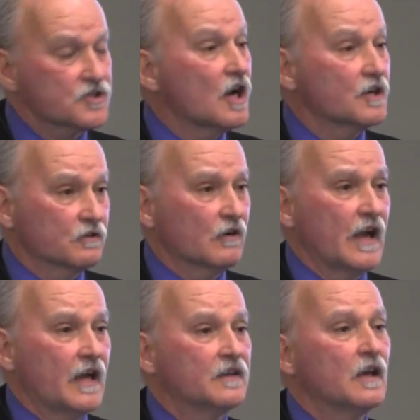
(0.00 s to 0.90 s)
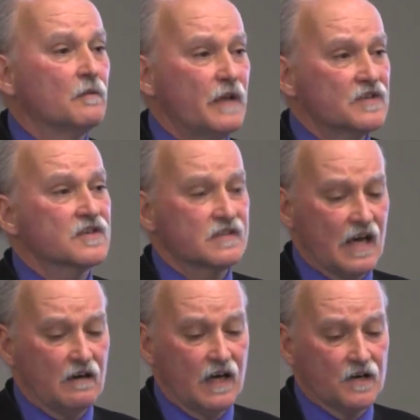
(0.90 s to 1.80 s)
John Grant, based at
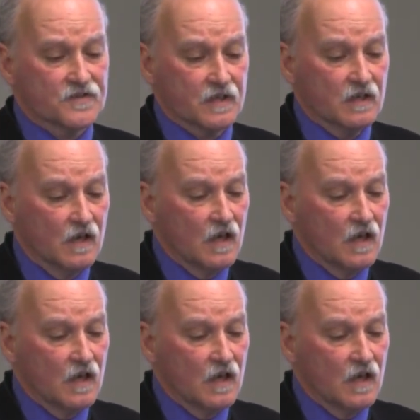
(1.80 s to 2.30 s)
Dalhousie.